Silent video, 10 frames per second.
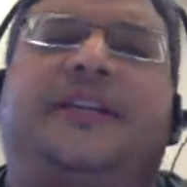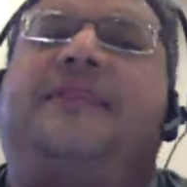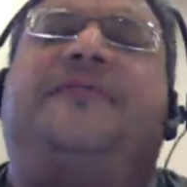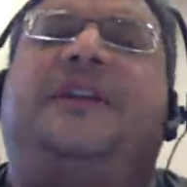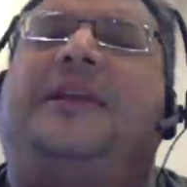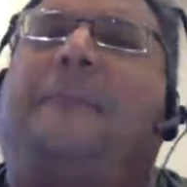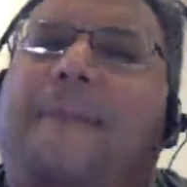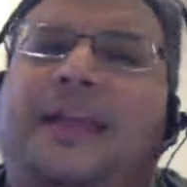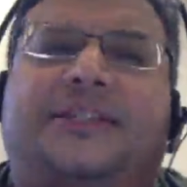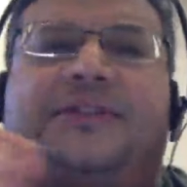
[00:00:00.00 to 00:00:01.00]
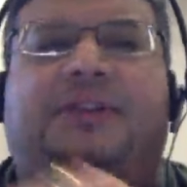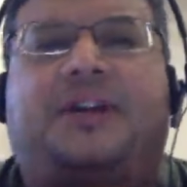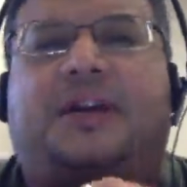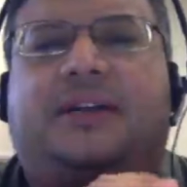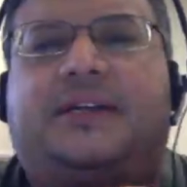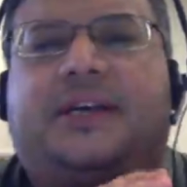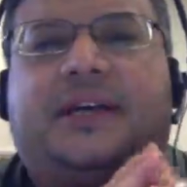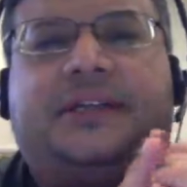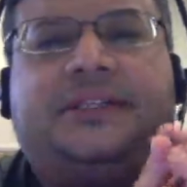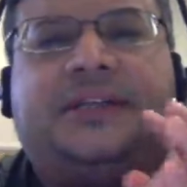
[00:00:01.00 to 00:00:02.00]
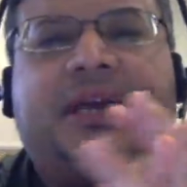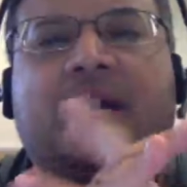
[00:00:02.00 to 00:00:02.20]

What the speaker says: differently based on the context.